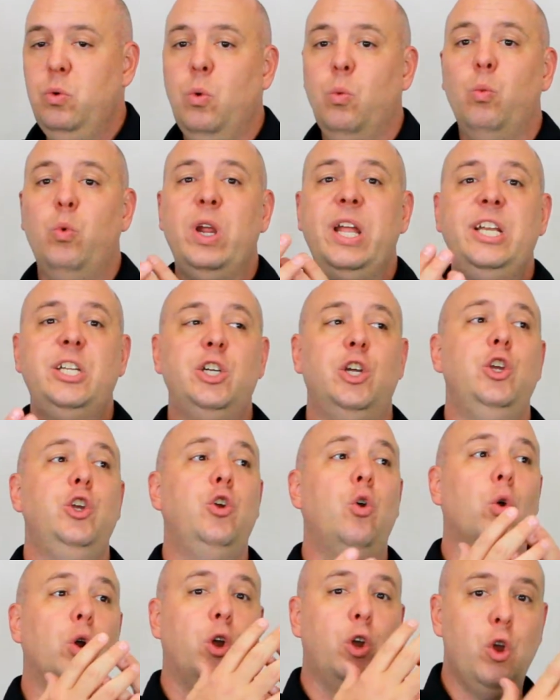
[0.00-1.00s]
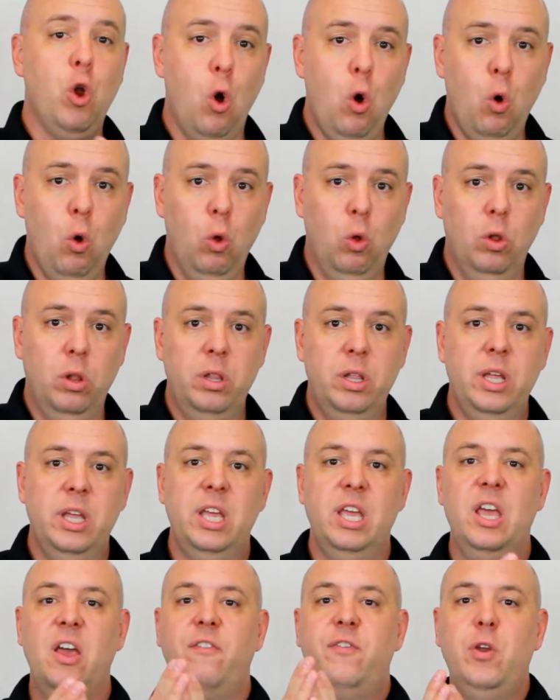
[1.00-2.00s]
reach your goal
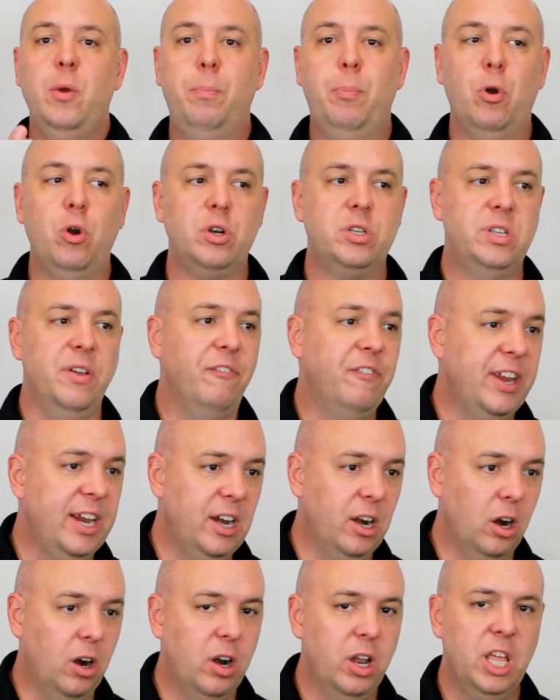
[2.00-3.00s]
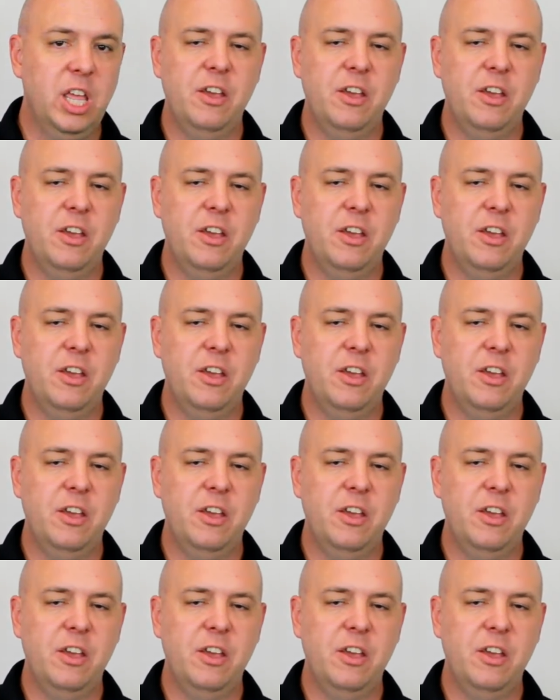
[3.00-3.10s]
if you persevere.